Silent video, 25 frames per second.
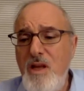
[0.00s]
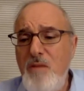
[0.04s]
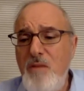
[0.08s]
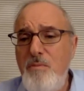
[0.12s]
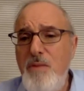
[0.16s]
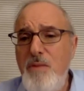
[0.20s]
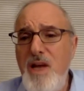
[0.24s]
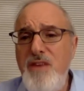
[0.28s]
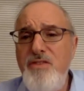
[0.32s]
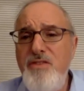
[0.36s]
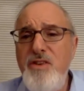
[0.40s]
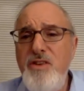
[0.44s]

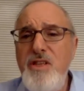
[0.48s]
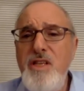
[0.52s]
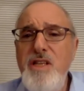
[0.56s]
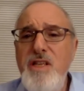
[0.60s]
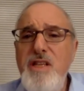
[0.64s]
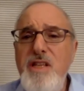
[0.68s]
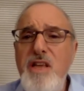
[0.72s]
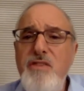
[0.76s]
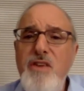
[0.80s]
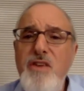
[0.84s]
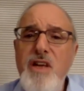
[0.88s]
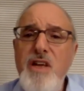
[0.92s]
Basically,
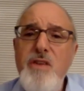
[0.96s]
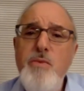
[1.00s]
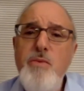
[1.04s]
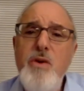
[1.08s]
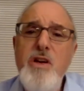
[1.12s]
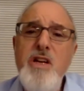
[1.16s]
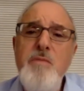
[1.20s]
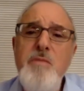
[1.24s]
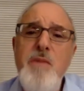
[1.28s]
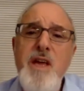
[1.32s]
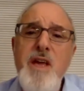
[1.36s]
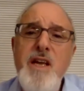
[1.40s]
they said, we're going
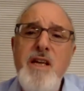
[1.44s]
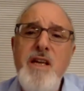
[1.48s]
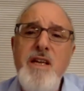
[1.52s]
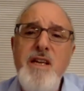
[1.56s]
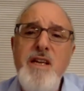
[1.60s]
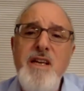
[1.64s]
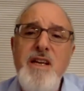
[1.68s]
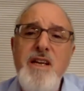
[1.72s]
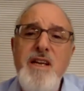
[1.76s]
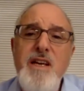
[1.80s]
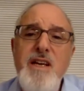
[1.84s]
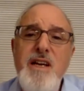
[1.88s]
to make
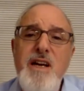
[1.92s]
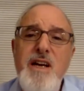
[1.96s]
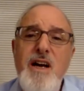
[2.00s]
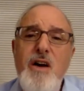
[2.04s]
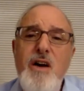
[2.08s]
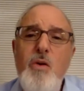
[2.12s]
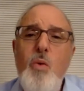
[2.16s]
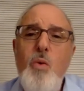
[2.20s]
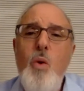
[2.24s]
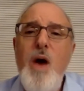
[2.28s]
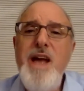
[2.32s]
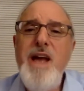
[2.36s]
a
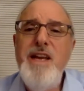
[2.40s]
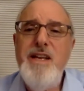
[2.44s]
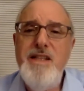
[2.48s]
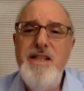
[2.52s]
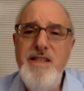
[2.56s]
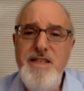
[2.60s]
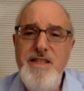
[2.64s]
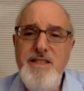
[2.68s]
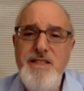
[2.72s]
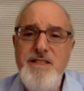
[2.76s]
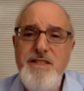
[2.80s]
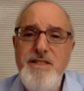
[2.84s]
white
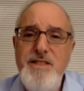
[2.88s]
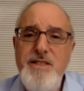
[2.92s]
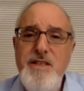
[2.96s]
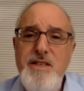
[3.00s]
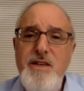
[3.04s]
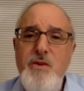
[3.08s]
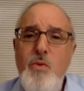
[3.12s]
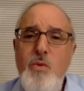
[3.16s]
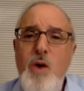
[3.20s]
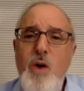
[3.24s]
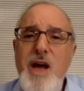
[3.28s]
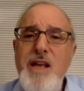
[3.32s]
list.
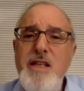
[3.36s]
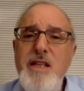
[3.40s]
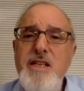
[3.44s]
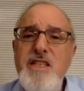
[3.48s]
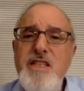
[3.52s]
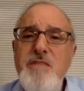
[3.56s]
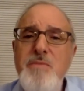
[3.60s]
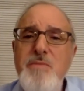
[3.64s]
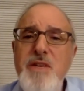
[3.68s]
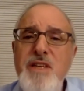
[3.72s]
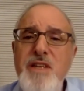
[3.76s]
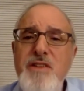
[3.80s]
A white
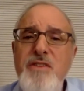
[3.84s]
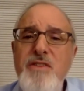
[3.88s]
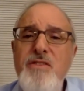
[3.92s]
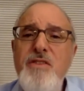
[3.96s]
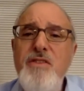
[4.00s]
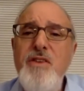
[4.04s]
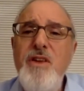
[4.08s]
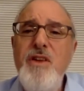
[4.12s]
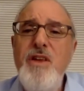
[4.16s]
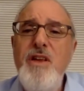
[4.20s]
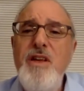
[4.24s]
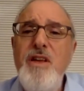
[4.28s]
list means
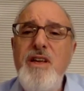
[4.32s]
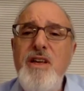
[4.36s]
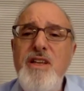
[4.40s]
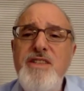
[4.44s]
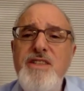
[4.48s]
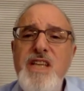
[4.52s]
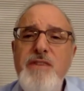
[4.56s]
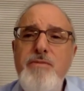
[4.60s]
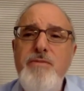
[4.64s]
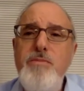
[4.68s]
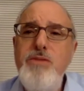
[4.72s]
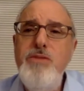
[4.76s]

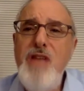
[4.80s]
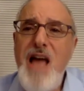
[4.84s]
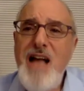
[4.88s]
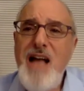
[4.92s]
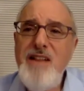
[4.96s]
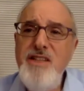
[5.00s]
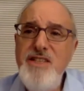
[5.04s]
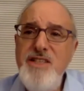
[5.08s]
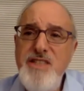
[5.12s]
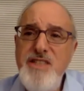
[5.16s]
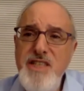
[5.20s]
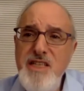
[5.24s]
instead of
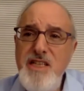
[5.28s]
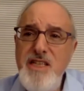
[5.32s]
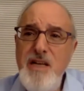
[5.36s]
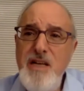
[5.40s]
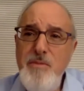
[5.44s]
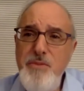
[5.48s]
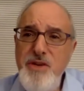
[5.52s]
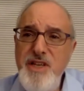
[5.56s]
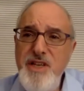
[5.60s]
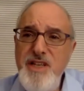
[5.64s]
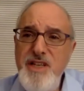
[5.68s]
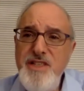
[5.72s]
blacklisting
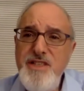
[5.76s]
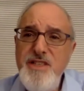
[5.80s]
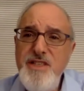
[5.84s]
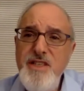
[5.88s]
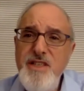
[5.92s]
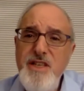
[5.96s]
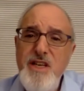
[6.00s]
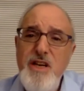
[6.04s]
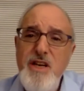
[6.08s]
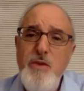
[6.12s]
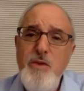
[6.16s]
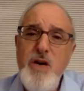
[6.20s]
companies,
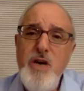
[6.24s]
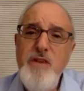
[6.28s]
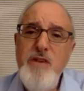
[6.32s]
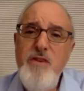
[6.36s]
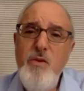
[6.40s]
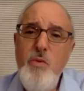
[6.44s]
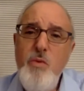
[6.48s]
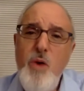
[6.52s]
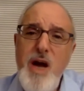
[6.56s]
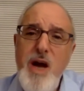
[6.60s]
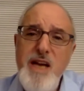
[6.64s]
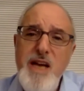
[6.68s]
we're going to have
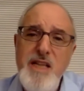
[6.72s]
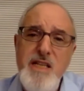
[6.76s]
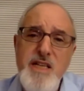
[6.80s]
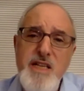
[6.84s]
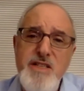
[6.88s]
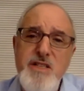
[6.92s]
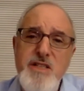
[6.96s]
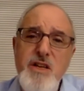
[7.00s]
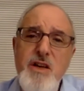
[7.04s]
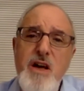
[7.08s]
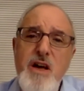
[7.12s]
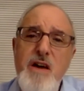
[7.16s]
a white
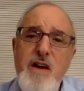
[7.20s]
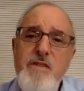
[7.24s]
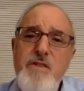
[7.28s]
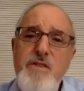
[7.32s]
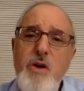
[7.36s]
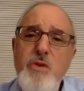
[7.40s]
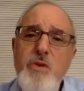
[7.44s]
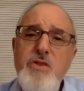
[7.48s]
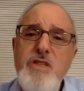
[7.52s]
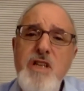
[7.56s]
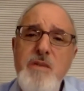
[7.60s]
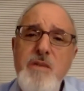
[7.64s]
list of
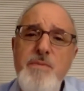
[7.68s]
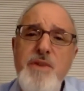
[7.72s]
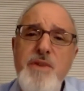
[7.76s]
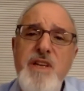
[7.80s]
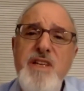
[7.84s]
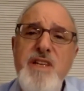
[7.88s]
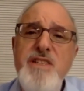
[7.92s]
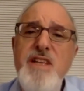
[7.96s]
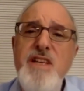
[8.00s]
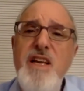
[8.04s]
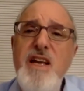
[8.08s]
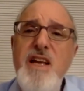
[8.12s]
those
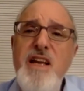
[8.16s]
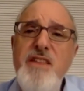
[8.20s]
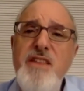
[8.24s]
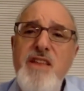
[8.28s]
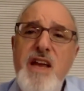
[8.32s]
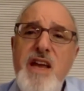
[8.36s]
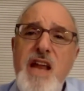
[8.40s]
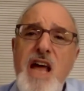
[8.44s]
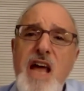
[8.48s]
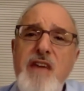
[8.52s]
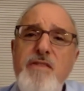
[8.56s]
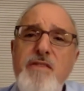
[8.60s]
companies
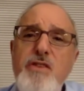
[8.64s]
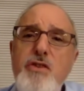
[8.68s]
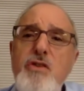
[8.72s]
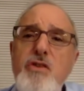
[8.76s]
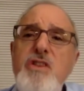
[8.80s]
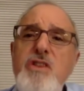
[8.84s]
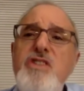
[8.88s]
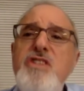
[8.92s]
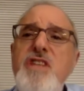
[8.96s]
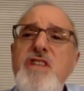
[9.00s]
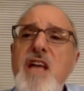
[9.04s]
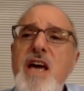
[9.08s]
that have
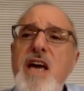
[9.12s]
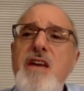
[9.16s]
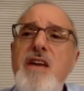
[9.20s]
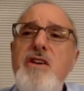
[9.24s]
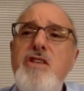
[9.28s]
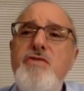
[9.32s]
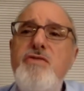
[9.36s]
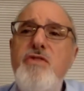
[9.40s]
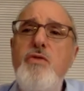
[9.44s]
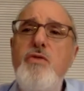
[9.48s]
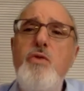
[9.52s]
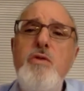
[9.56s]
good standards
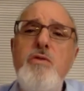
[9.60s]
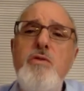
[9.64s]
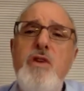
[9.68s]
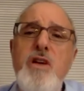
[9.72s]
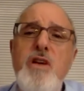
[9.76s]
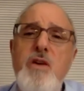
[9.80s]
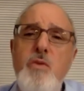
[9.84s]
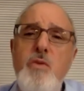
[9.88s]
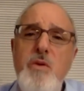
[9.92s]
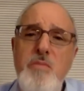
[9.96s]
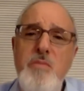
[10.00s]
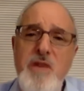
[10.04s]
for working
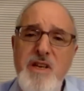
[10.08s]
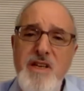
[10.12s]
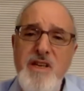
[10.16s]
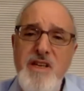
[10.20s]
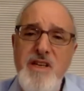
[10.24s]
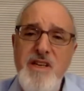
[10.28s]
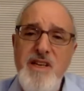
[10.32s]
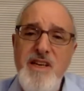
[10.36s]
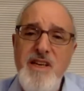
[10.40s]
women.